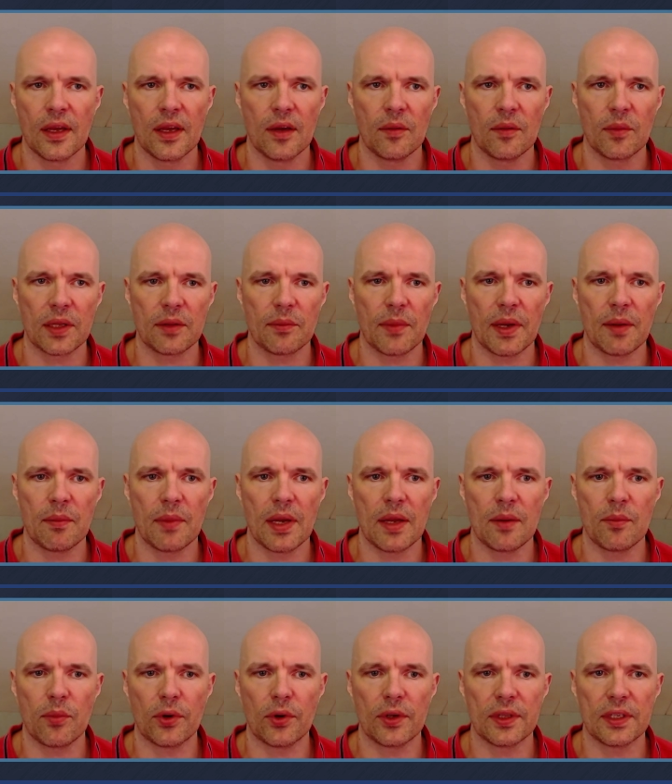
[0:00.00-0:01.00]
But my
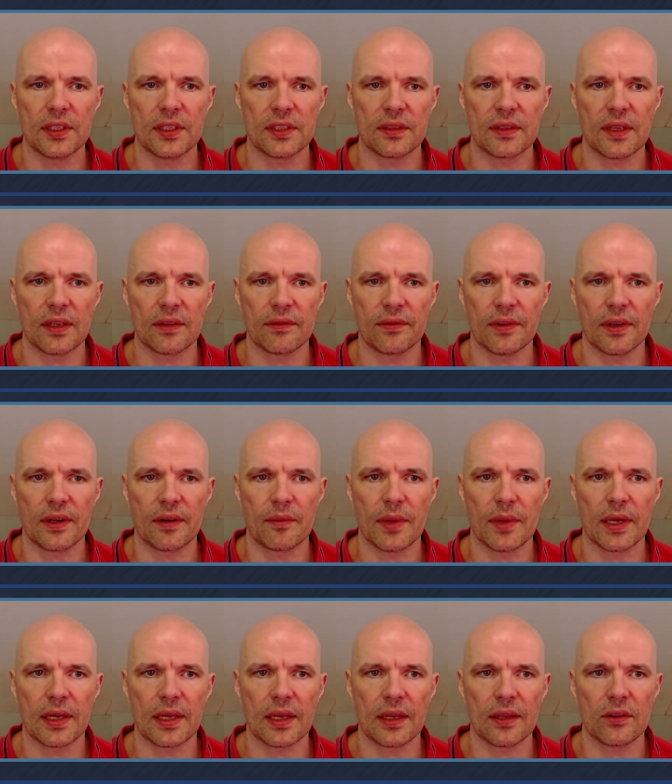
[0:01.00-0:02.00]
main point is that we are
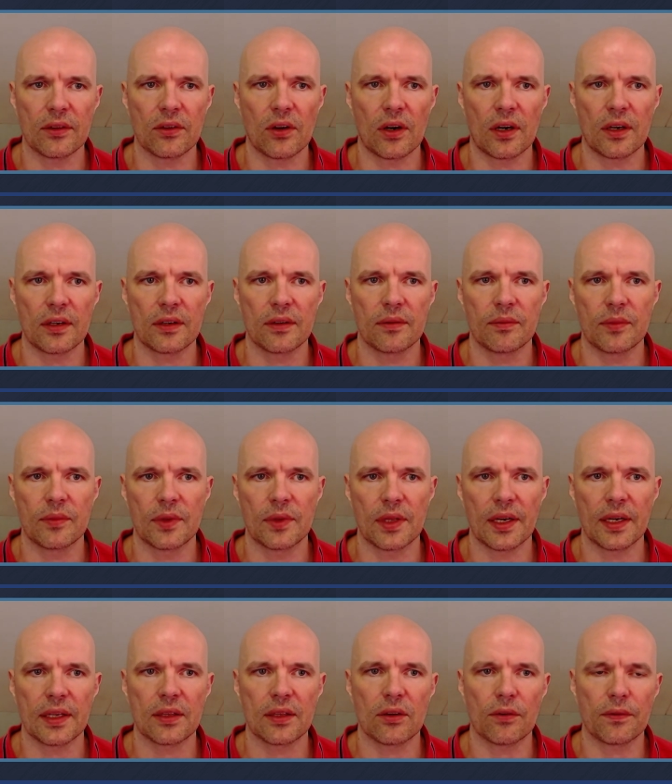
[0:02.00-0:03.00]
making it hard. The
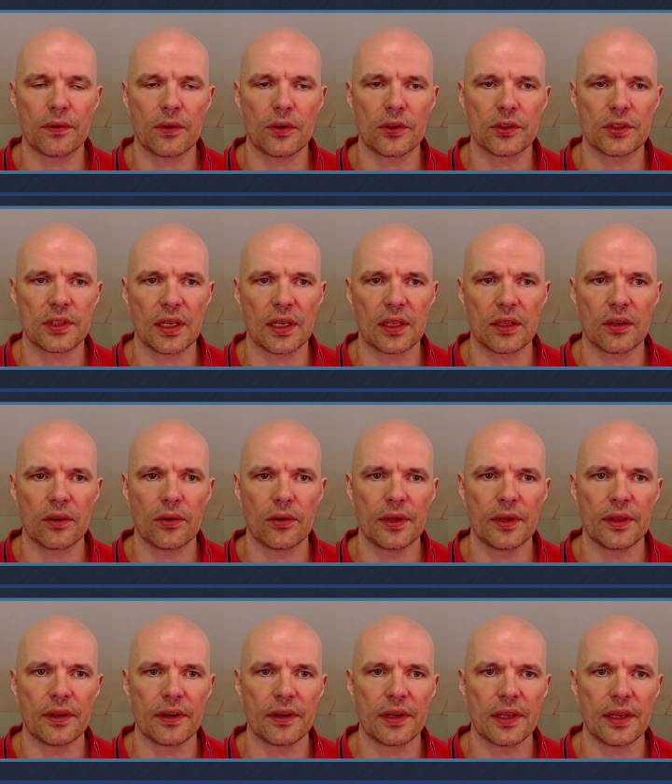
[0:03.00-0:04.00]
knight of course can't go
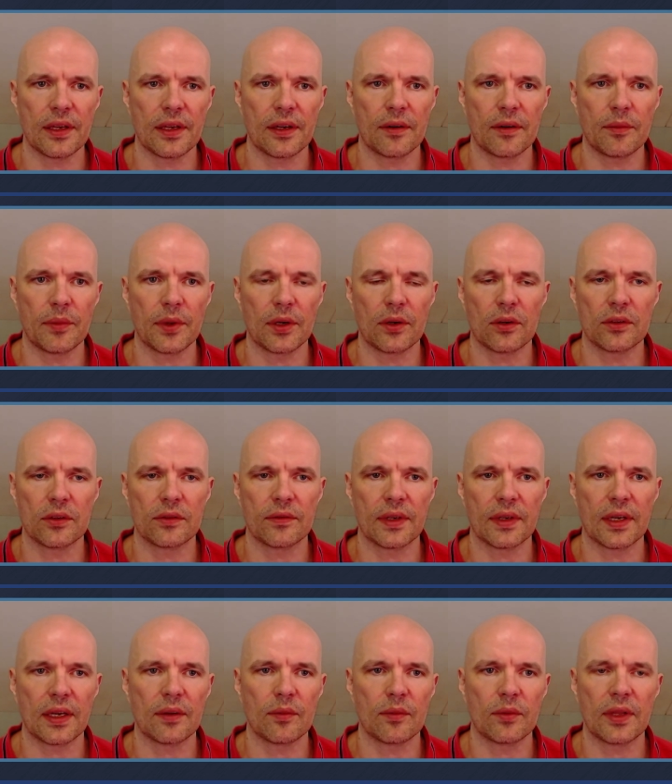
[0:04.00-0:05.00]
either here because we
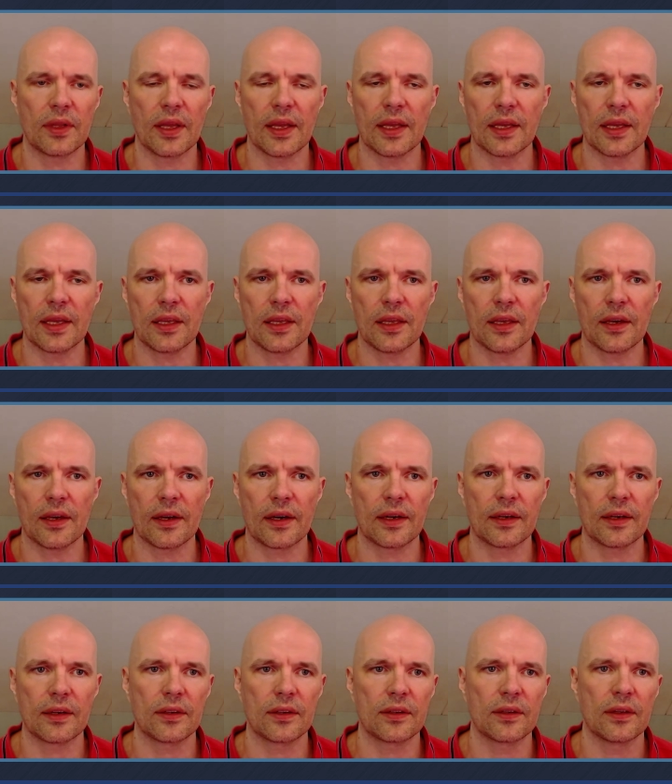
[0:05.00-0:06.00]
can take here,
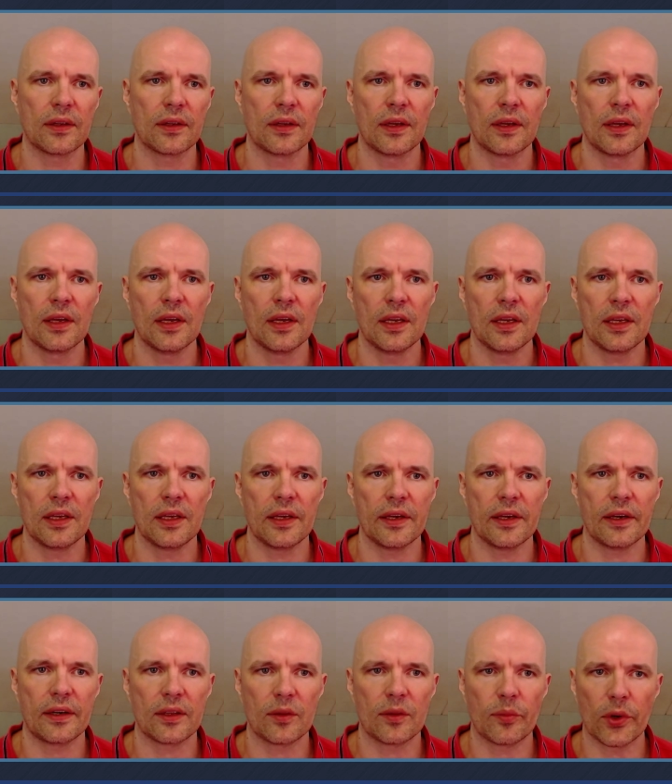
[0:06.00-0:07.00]
and
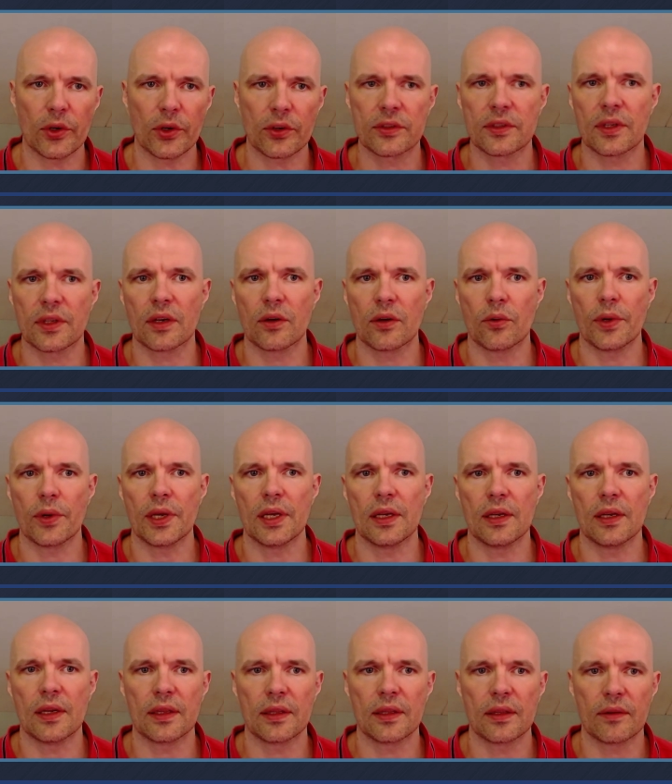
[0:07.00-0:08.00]
here it blocks the
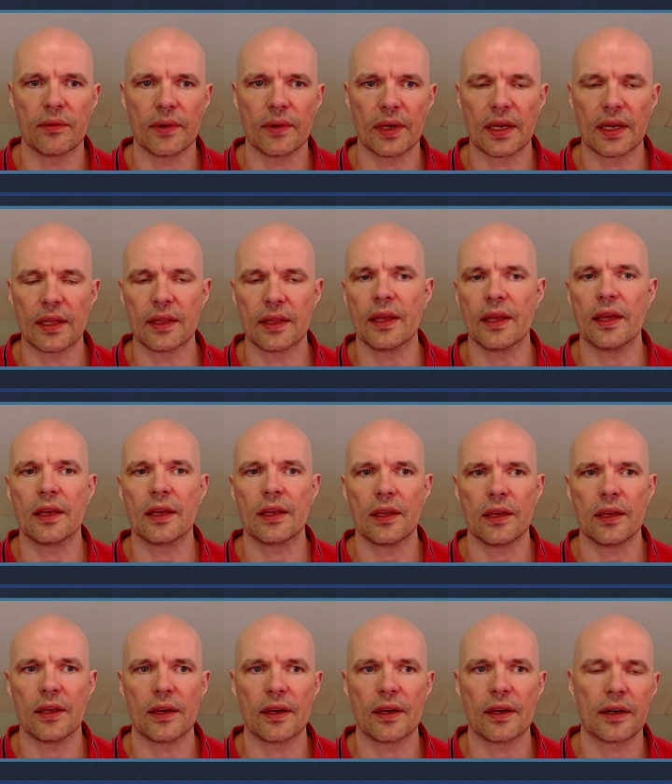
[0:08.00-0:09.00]
queen and we can take
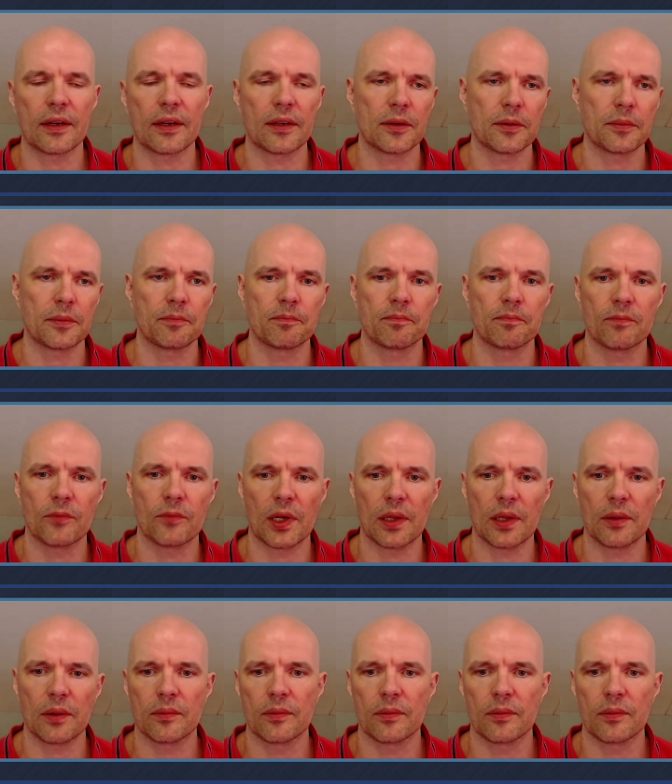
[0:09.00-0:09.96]
here, and well,